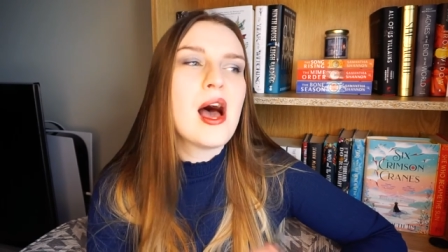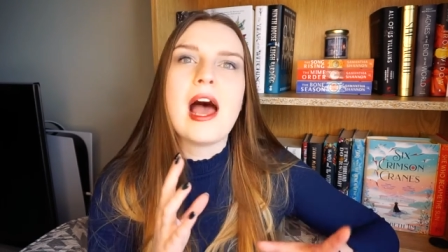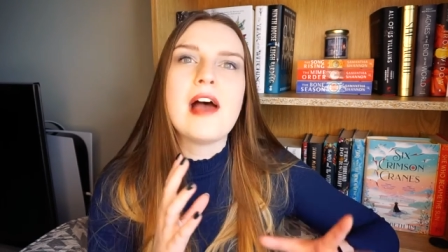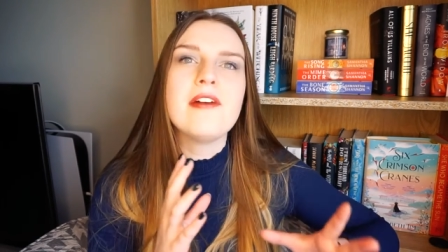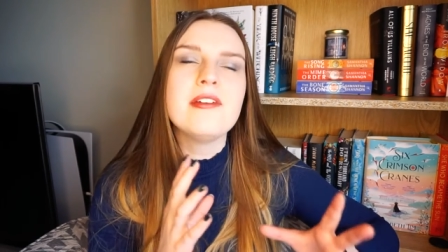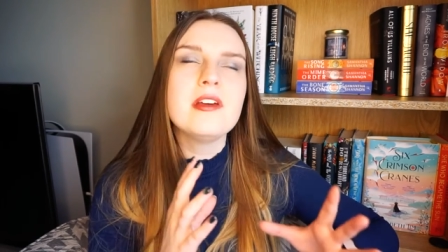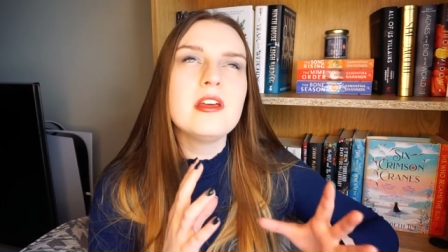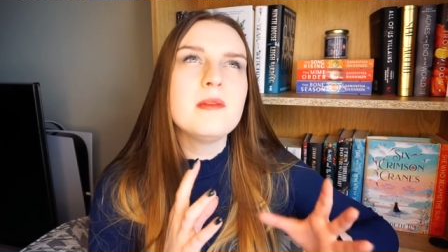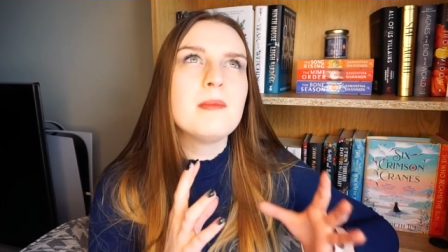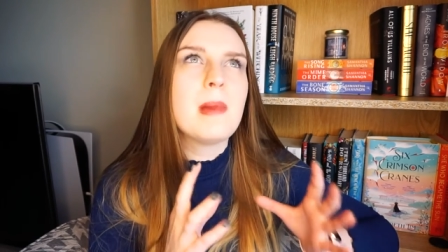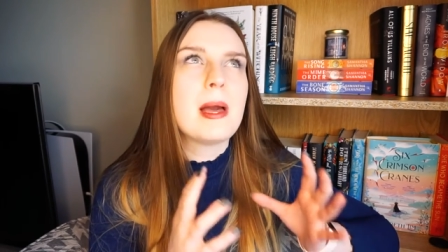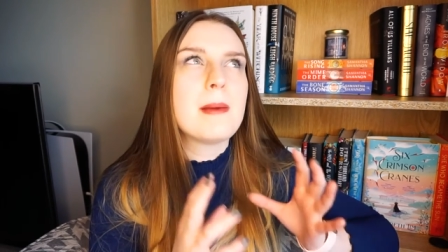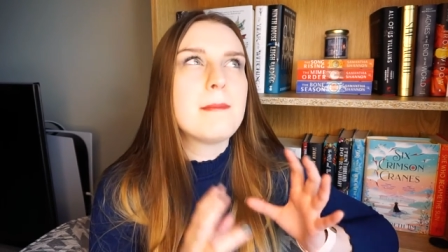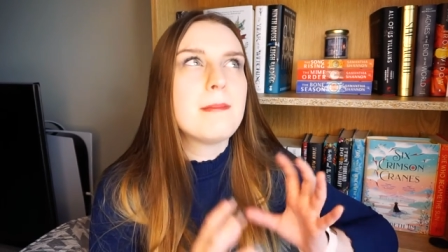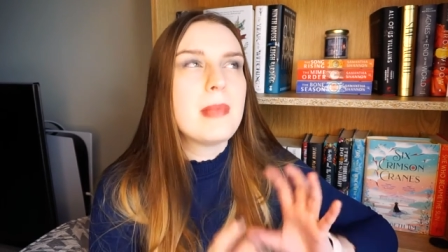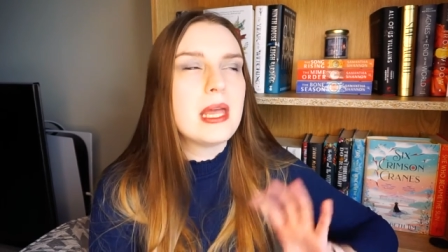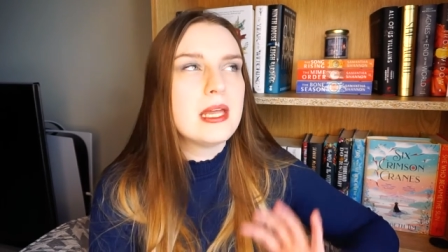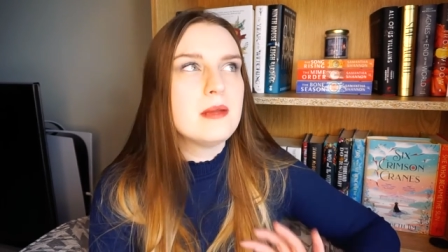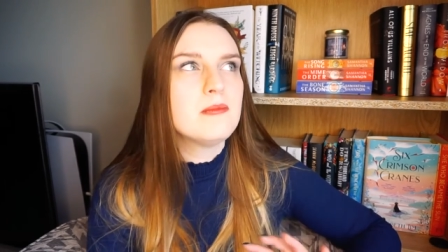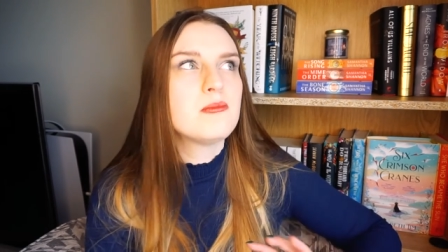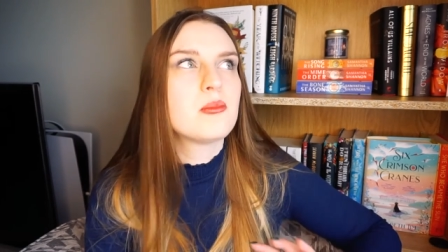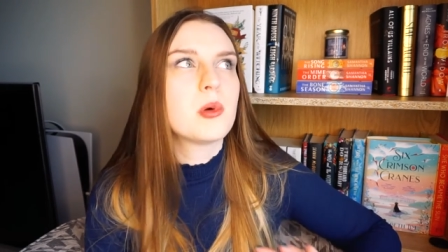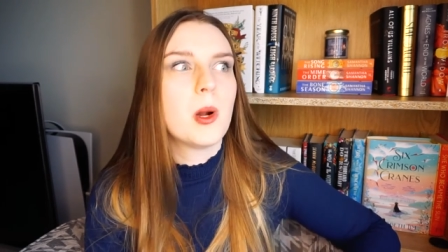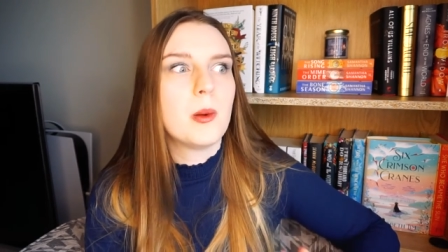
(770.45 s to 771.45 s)
I think my
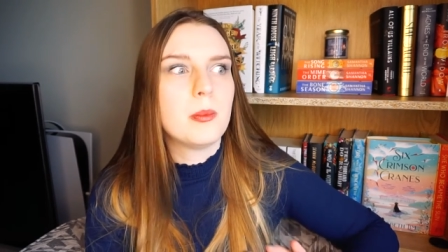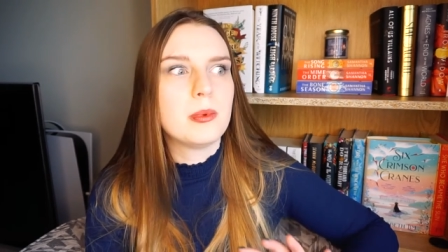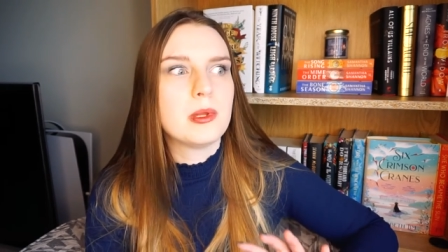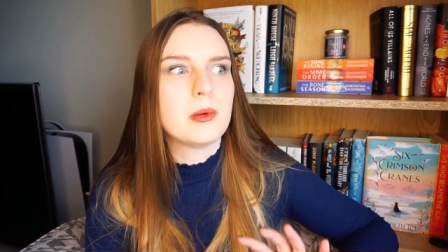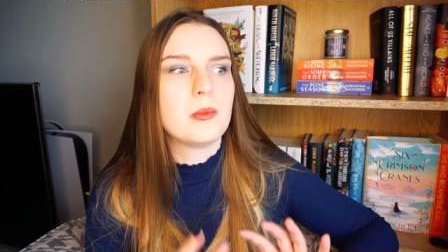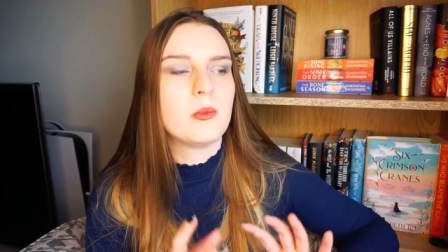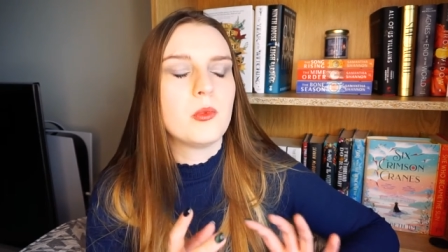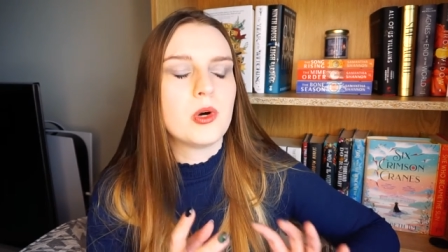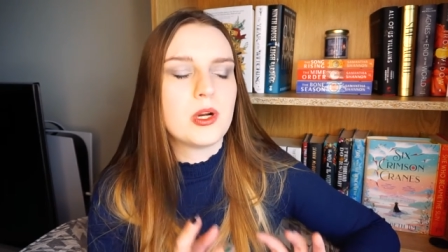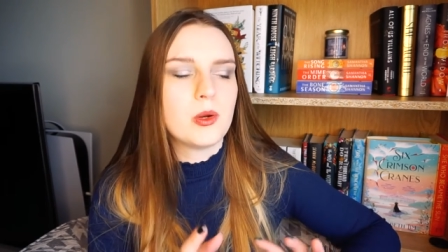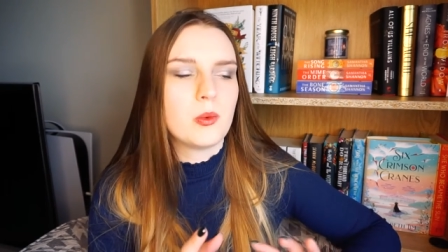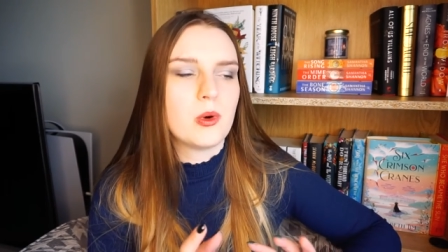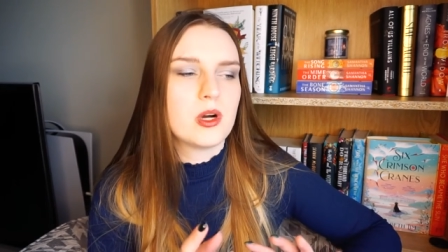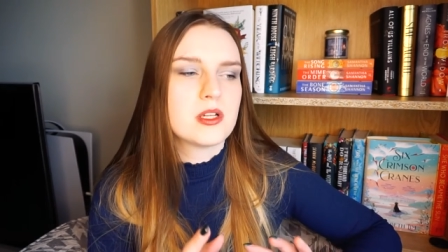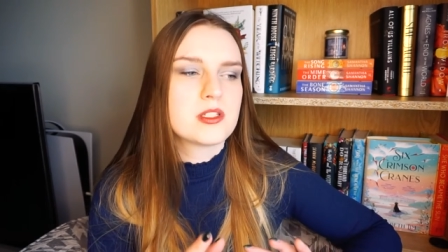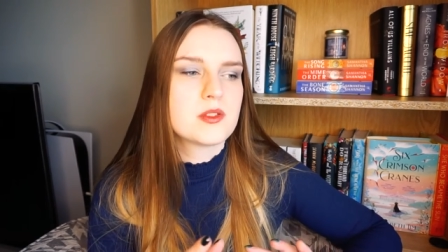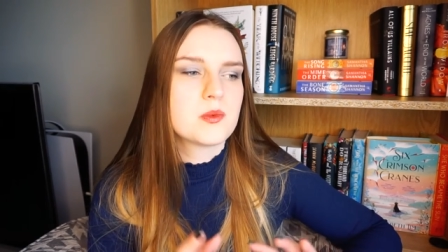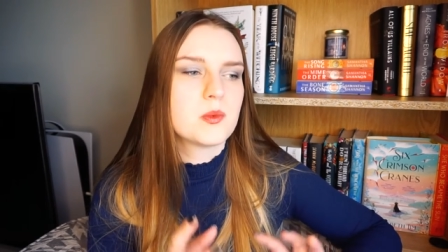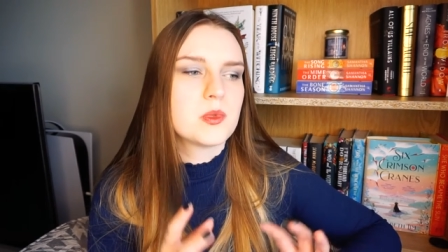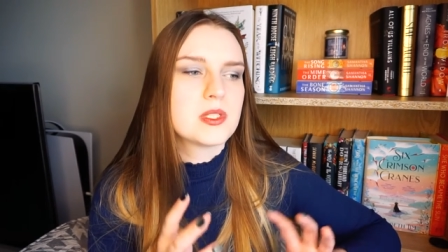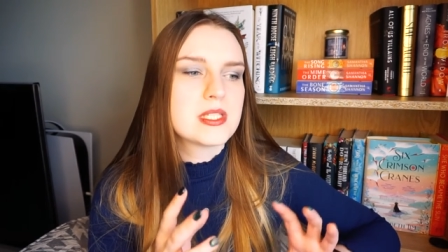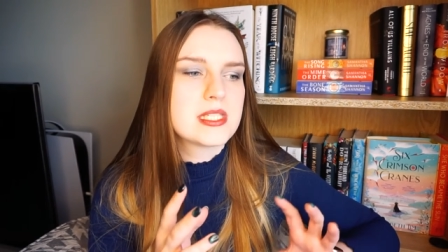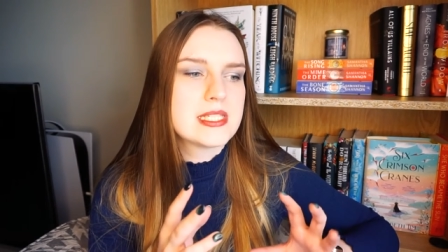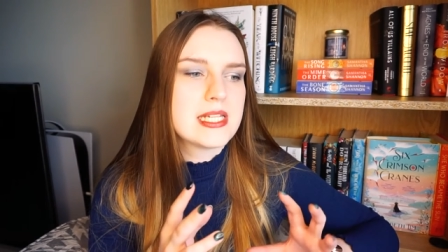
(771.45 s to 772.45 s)
main problem, what it
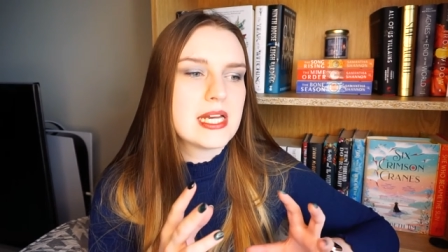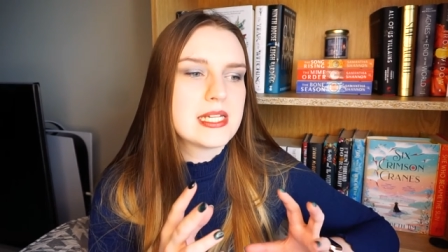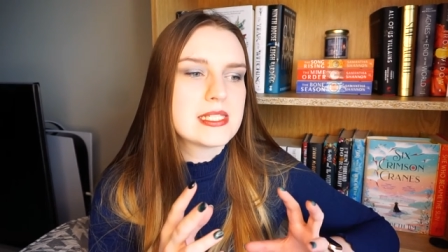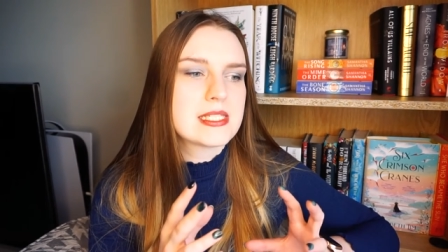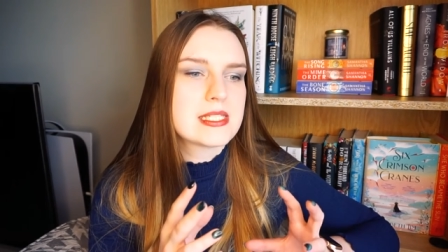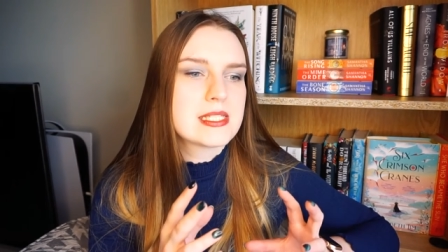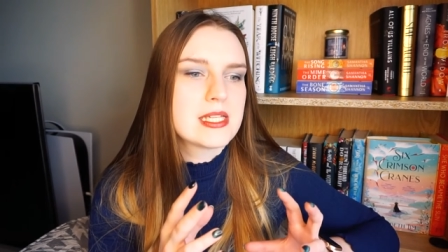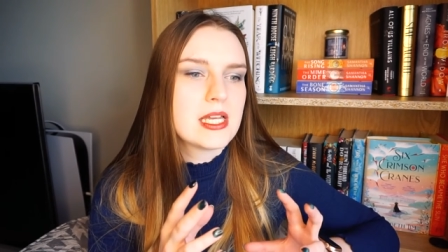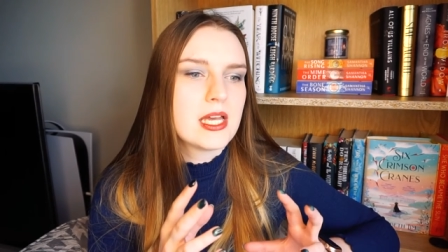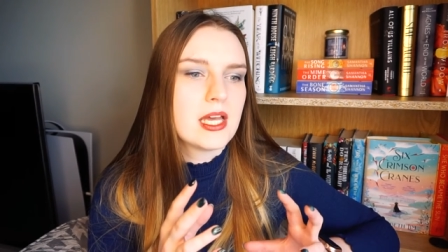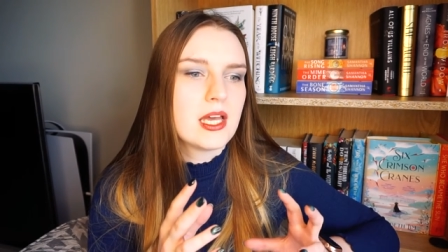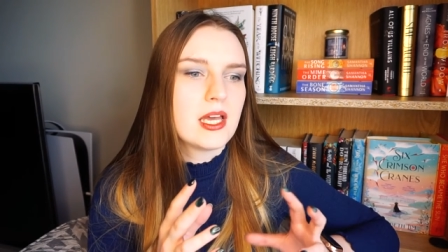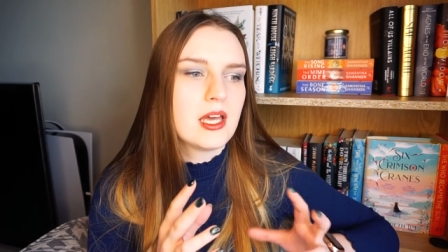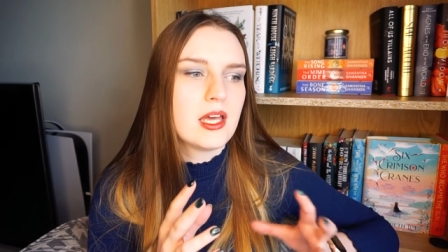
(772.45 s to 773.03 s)
was that